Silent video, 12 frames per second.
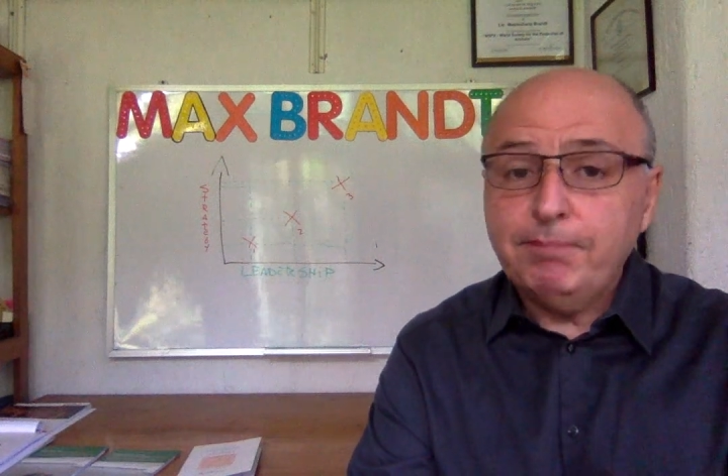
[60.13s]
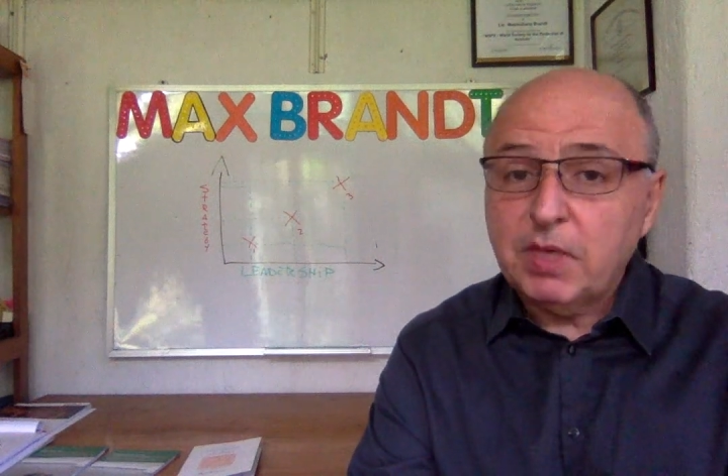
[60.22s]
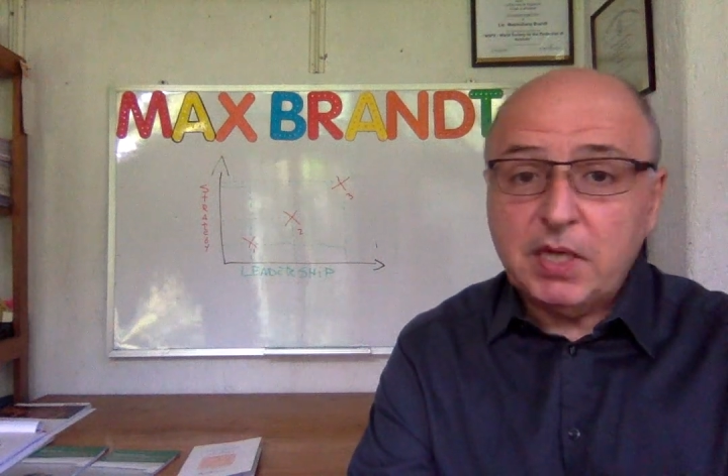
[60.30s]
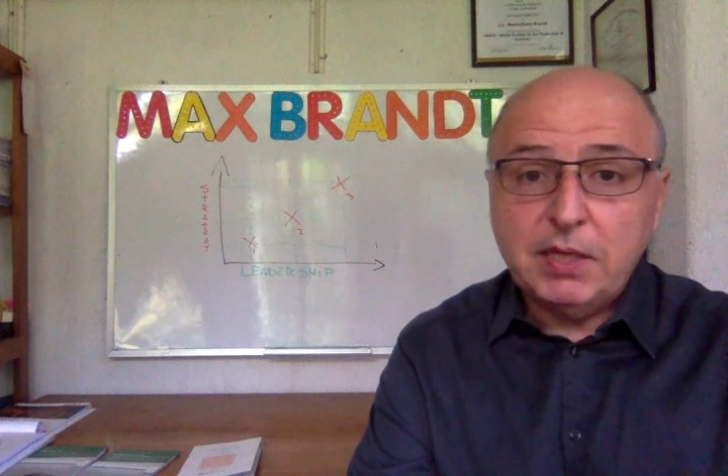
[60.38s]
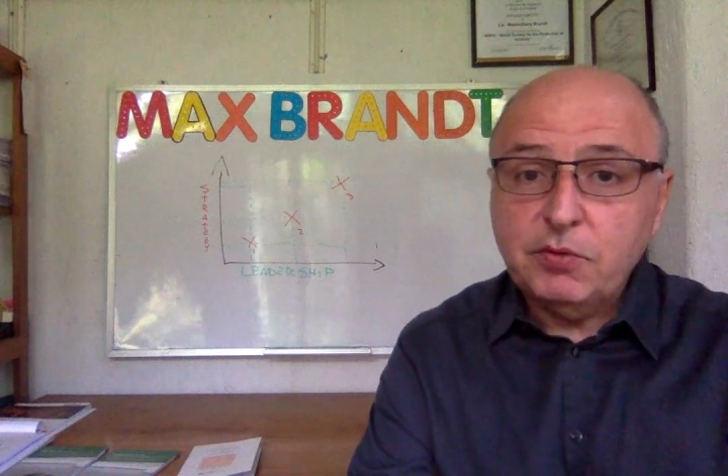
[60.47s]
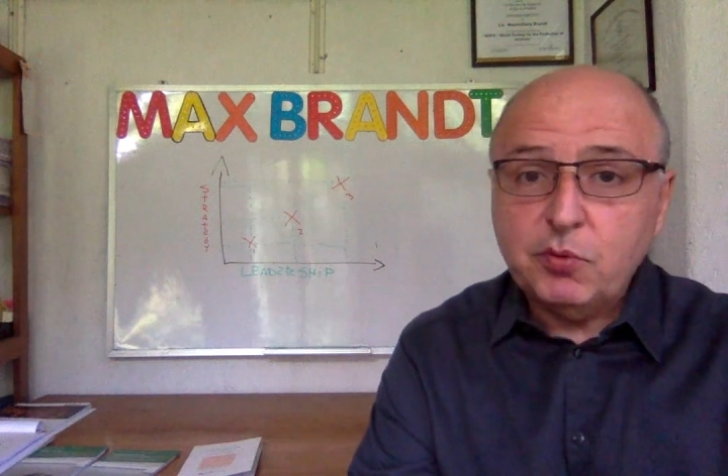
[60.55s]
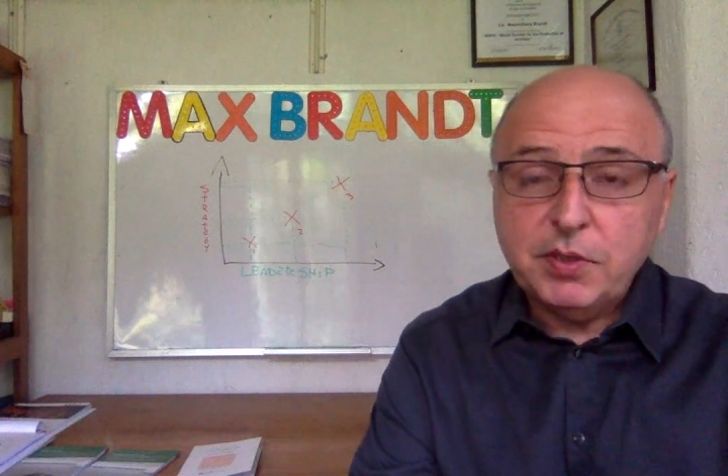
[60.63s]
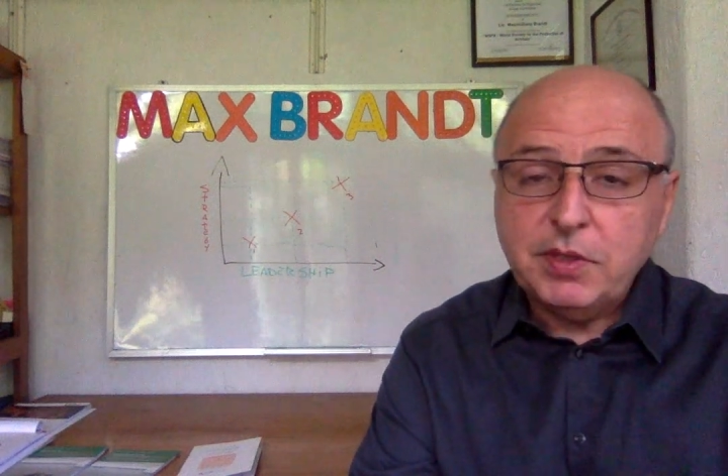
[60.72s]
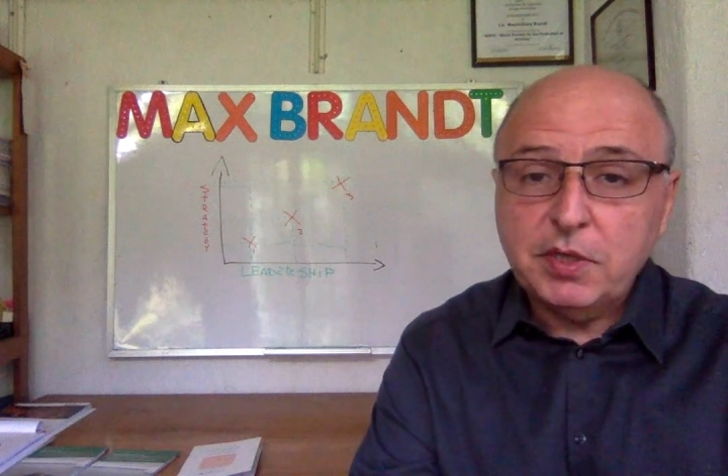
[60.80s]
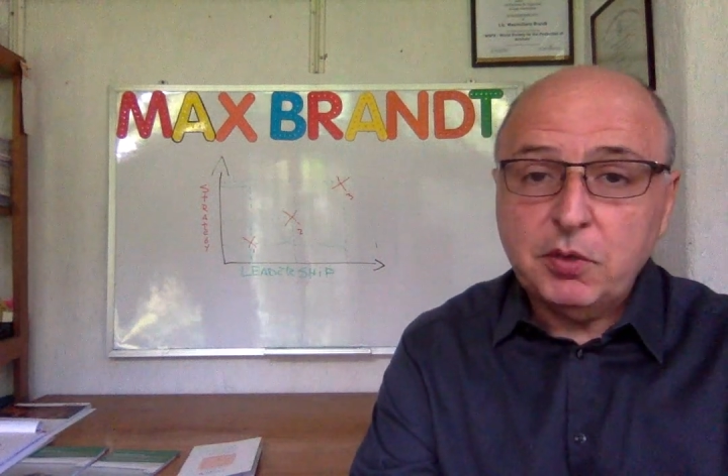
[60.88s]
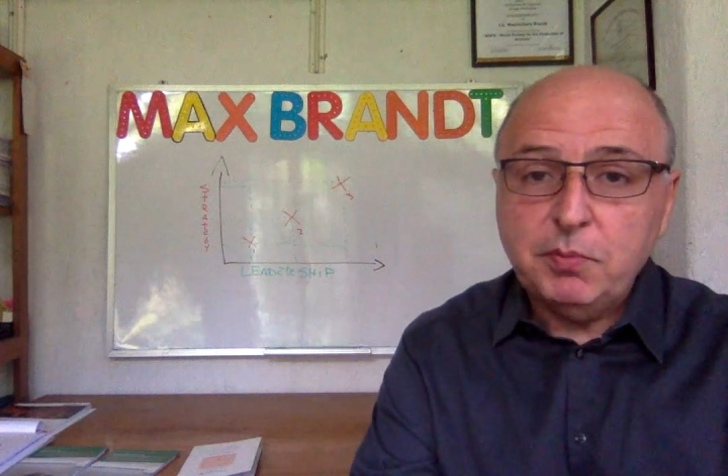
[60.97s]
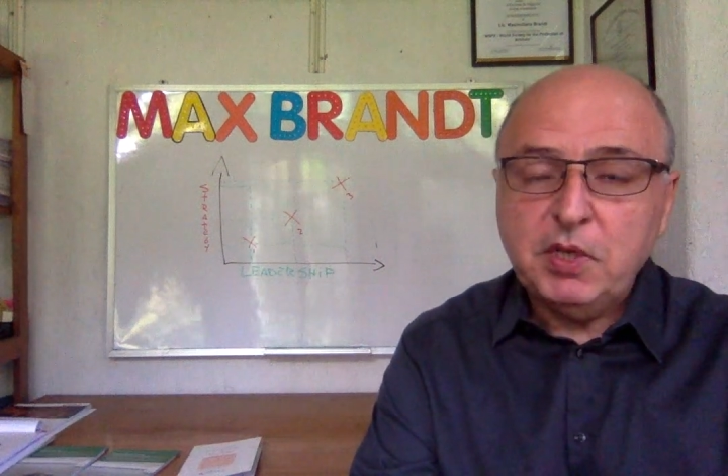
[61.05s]
countries
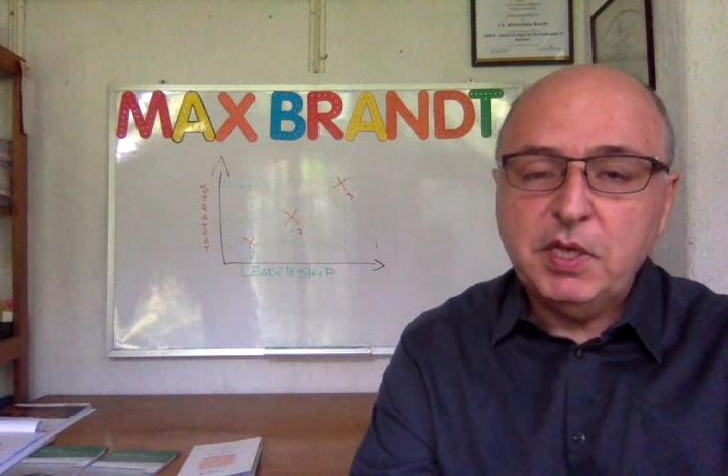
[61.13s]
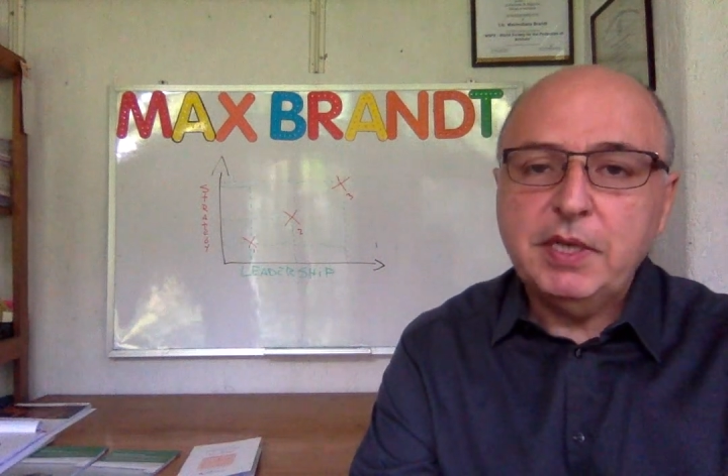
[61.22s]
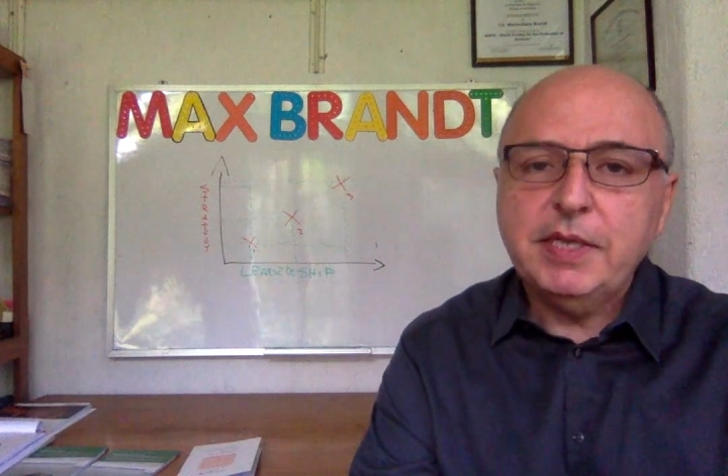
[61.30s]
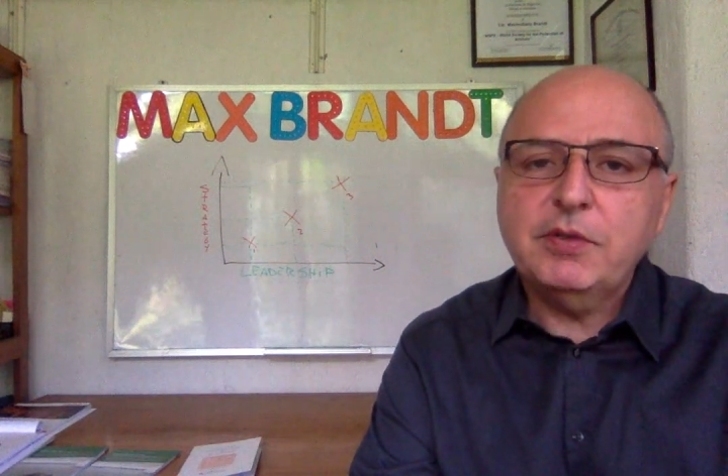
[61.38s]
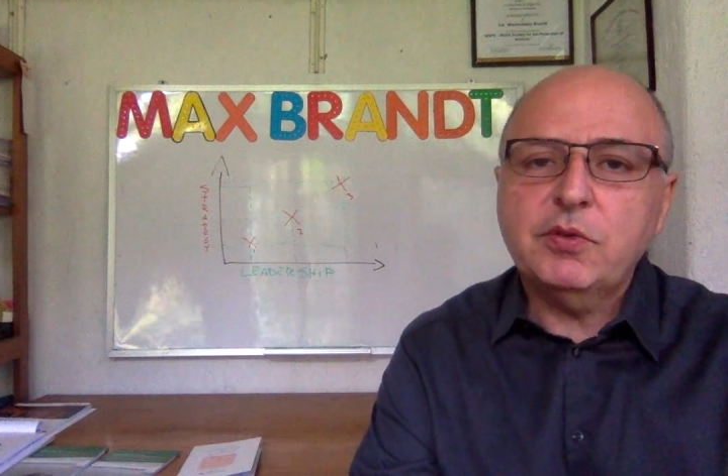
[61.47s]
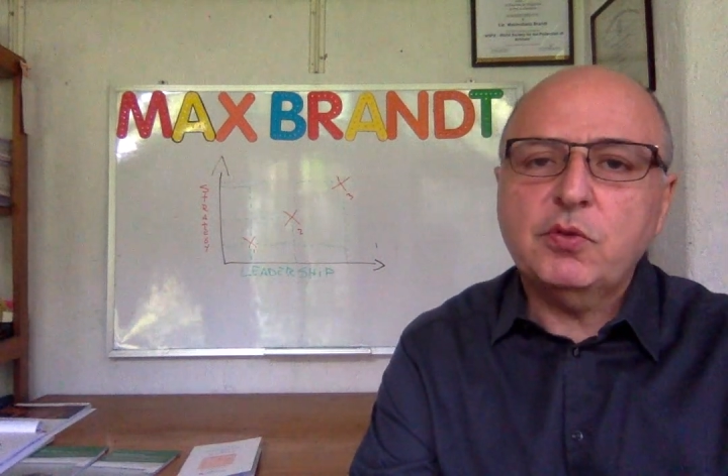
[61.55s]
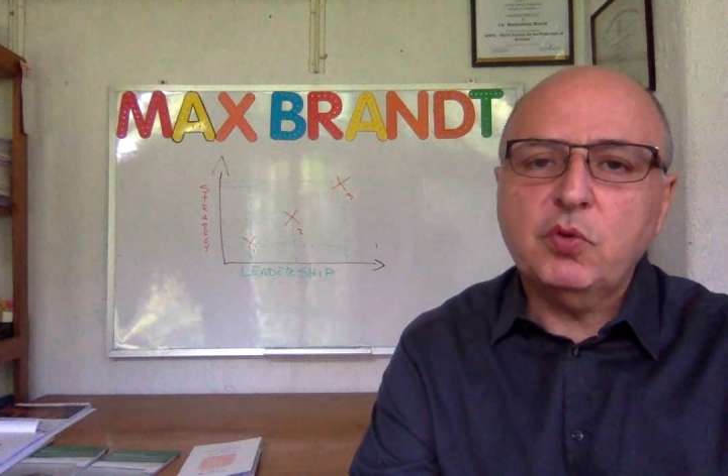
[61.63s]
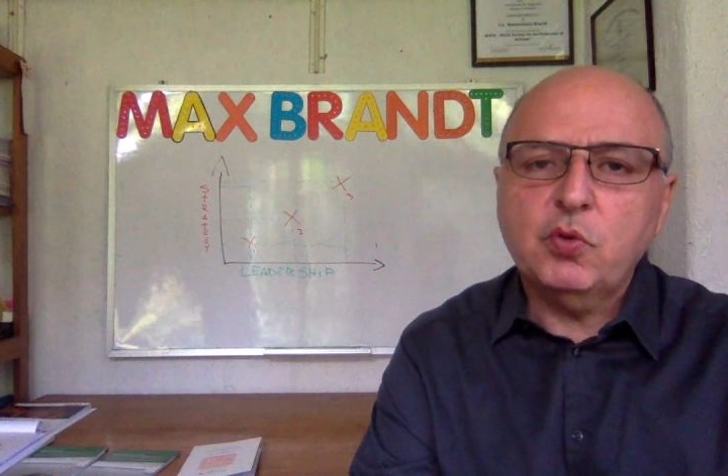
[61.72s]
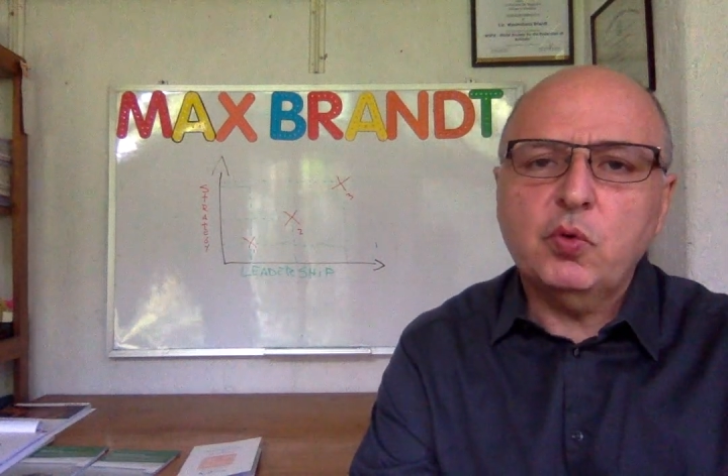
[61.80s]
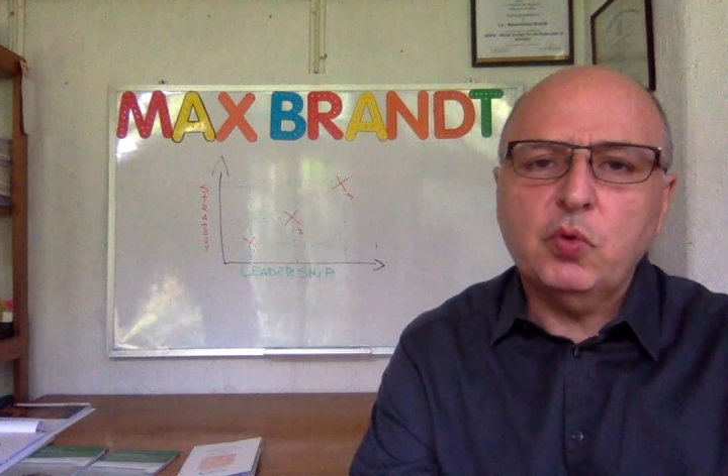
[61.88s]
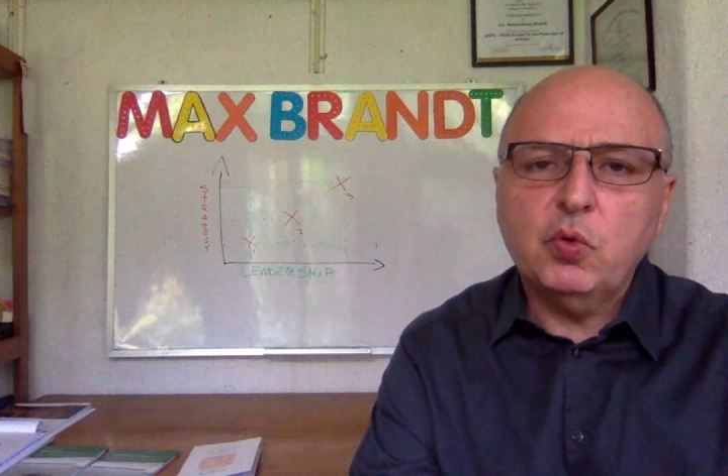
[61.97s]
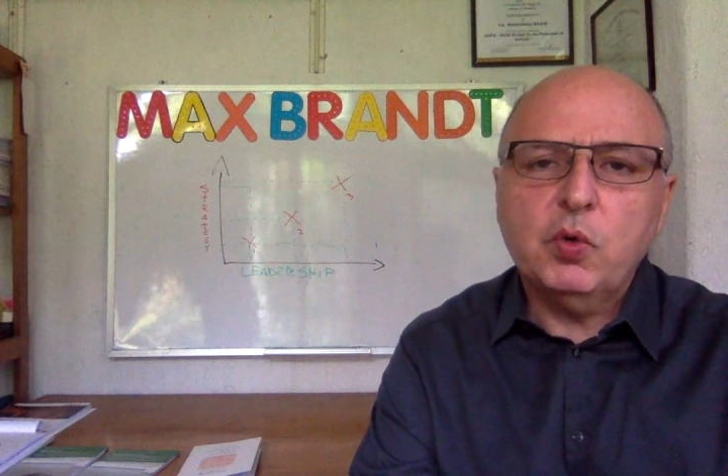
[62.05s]
and communities
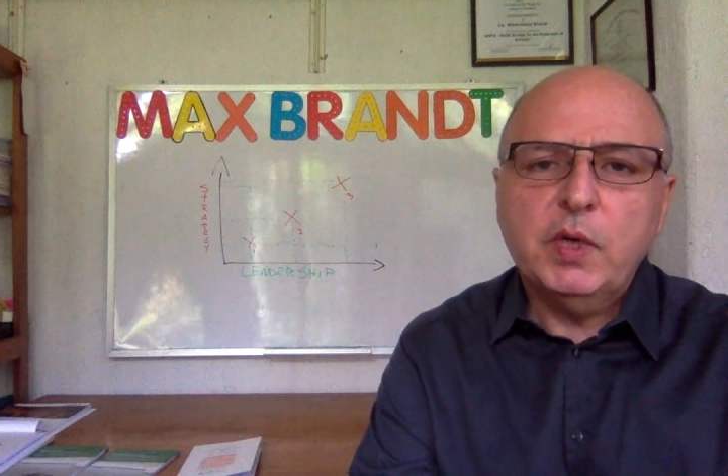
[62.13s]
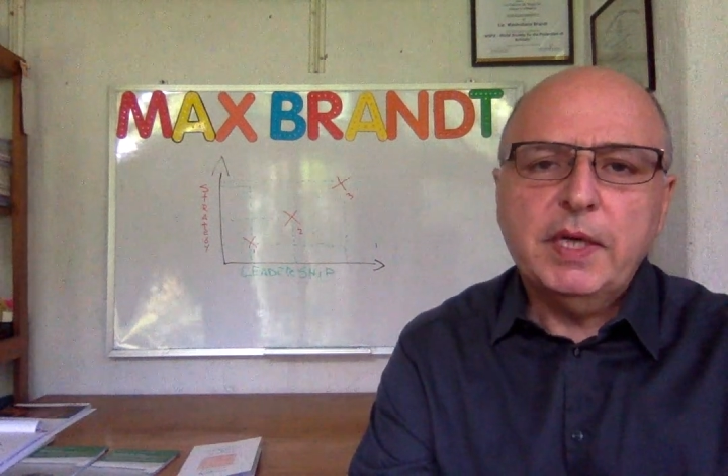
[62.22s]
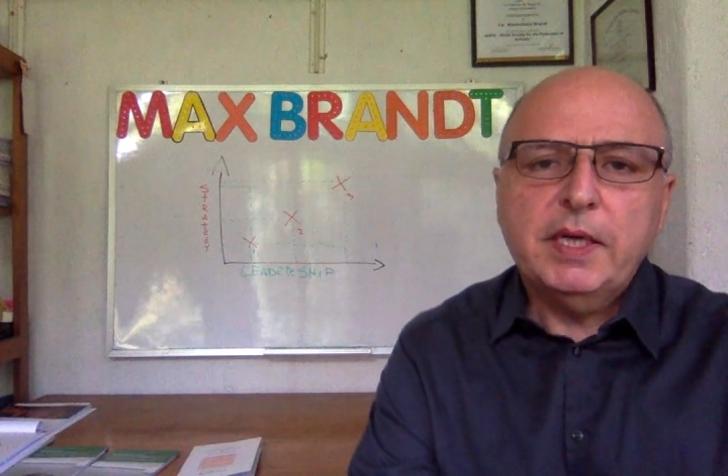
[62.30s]
to